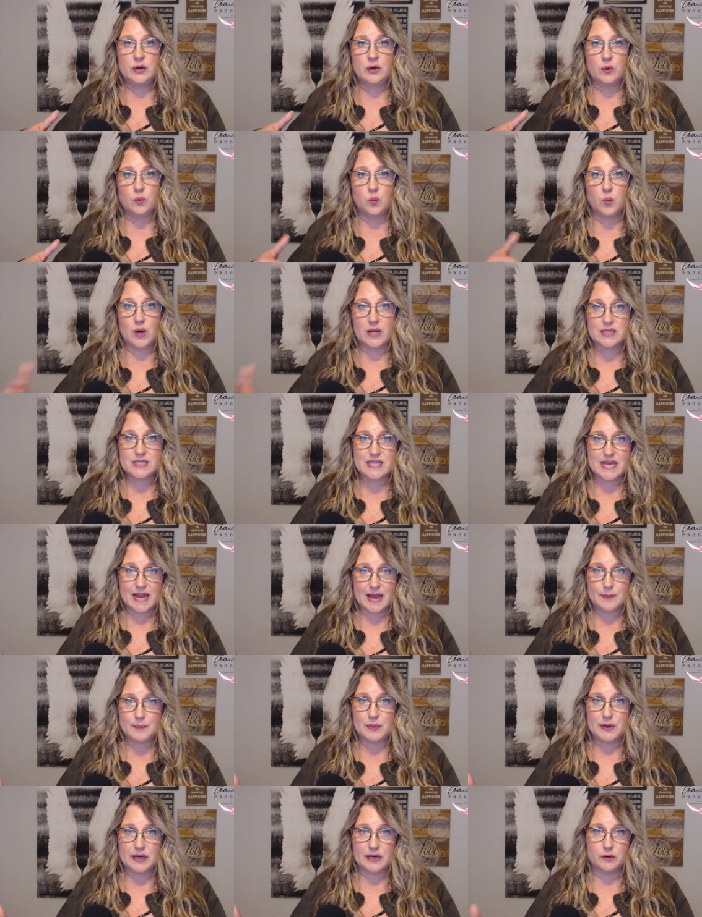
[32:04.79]
what's
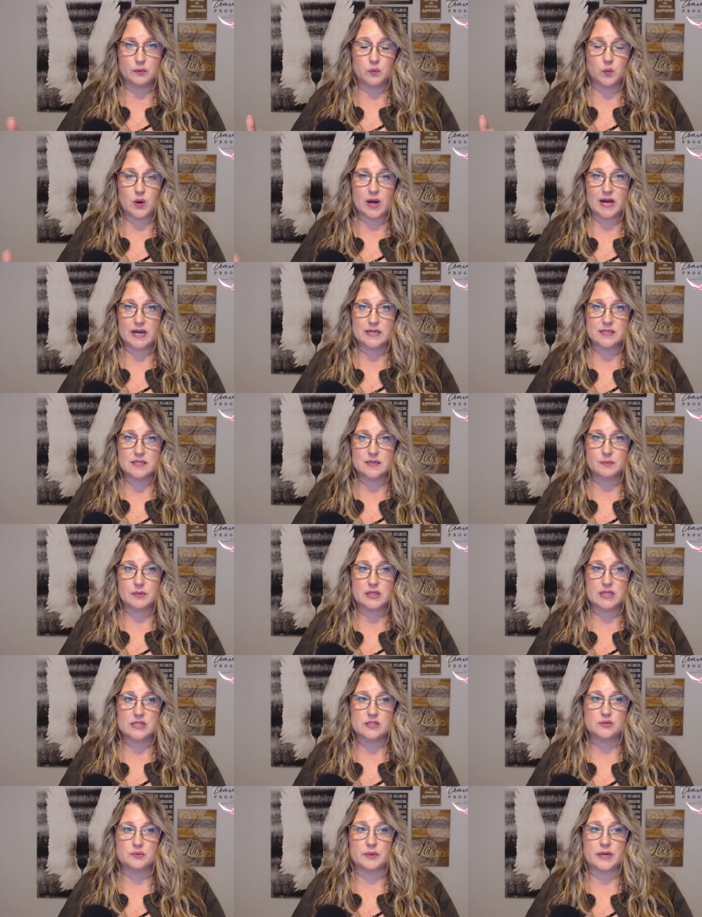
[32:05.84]
happening and why some of
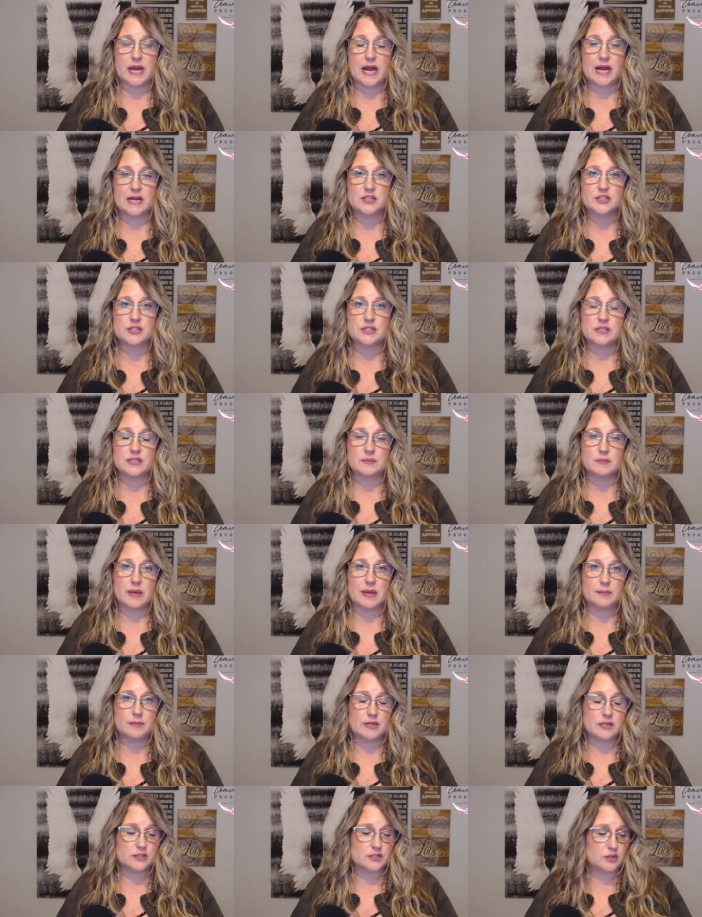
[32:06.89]
these reactions may
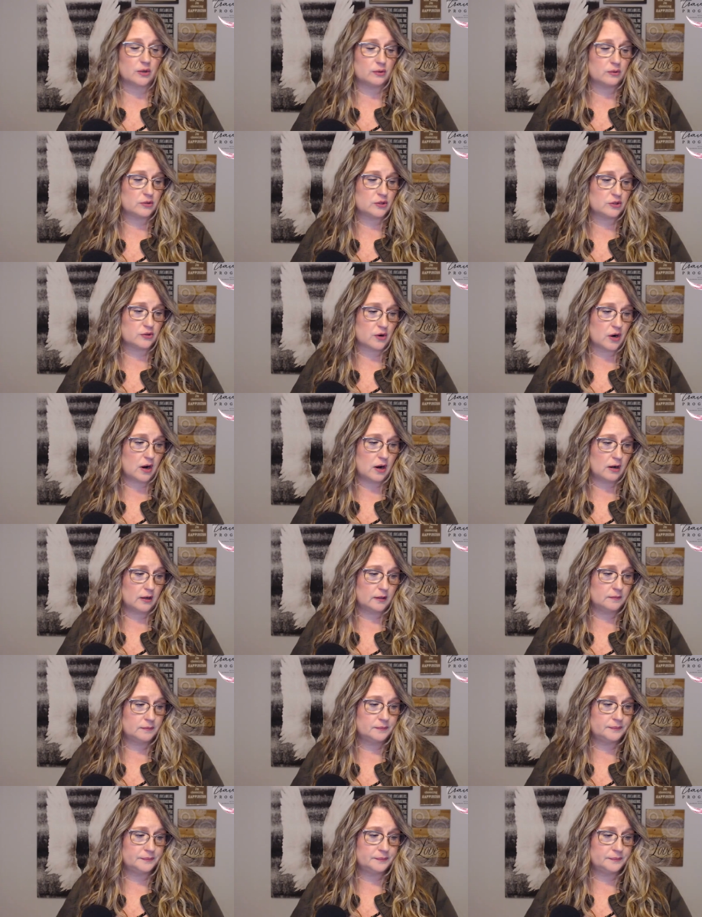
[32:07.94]
be so strong.